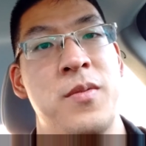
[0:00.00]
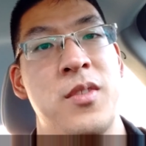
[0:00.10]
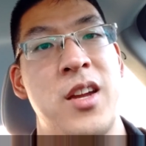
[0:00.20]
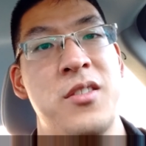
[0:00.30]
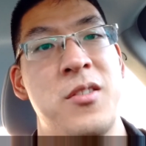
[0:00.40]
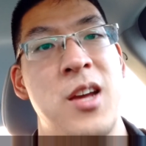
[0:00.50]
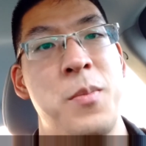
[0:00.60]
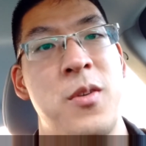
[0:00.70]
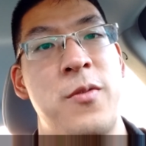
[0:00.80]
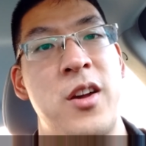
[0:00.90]
That's the type
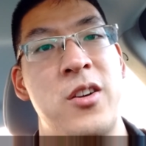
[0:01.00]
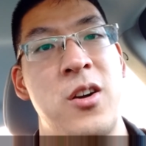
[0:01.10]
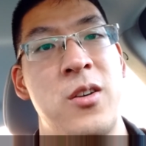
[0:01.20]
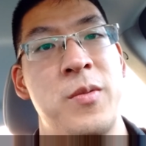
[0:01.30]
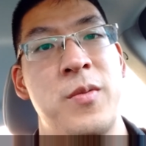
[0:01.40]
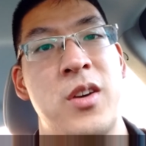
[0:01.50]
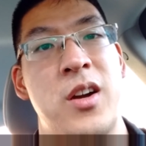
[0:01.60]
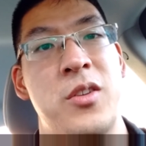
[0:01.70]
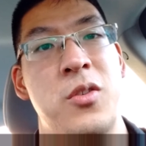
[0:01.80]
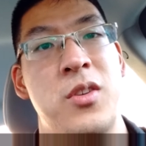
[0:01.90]
of failure I
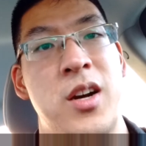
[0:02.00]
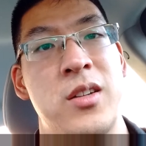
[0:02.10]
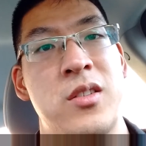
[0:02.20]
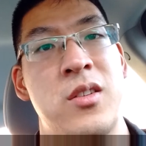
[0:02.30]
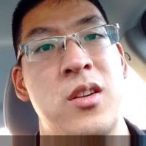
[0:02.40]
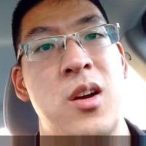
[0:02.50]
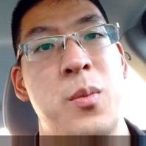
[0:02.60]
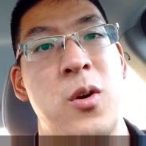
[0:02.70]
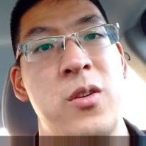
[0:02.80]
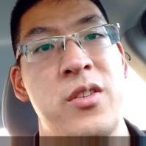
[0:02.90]
do not
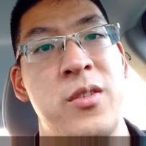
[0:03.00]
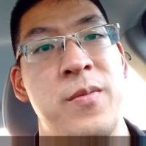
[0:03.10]
approach.